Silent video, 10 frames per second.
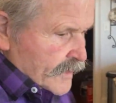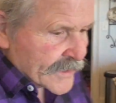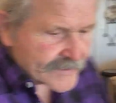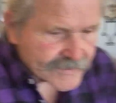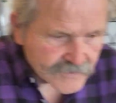
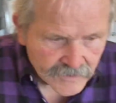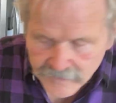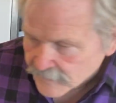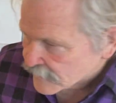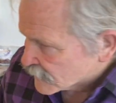
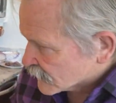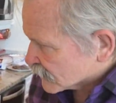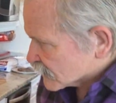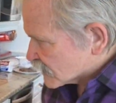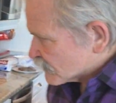
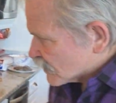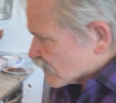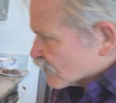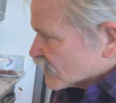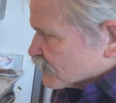come
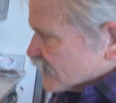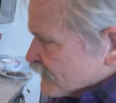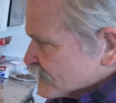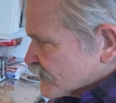along with me.